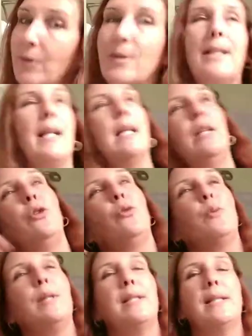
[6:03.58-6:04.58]
a second, you're
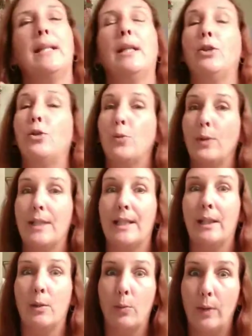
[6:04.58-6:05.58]
rinsing it. You're
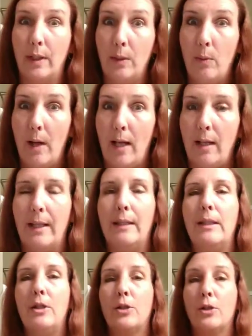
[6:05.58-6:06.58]
rinsing it really well, and
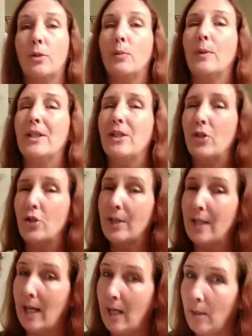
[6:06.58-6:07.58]
then you're going to rinse it just a
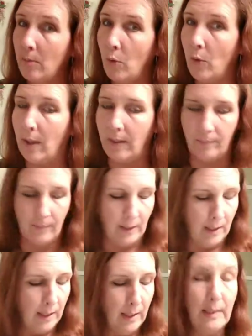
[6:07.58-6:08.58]
hair more.
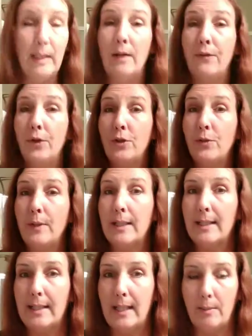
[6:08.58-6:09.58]
Now, if you're doing a
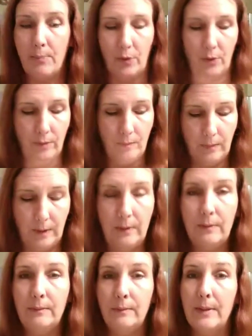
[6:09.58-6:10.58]
sample
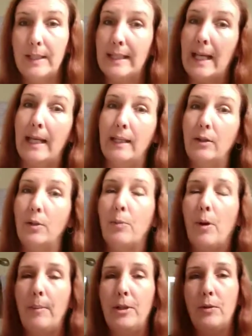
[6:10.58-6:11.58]
set, you're
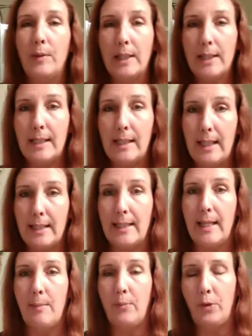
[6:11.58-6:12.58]
probably doing a select
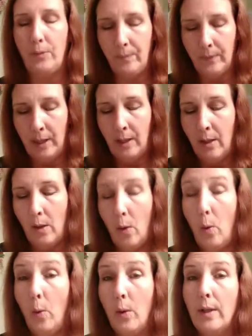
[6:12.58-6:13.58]
sample.
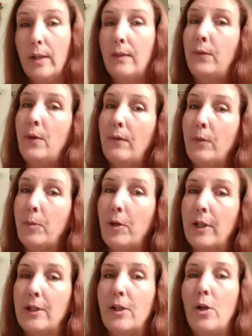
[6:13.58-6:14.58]
Or if you have your
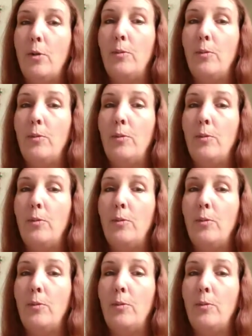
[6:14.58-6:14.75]
products at home,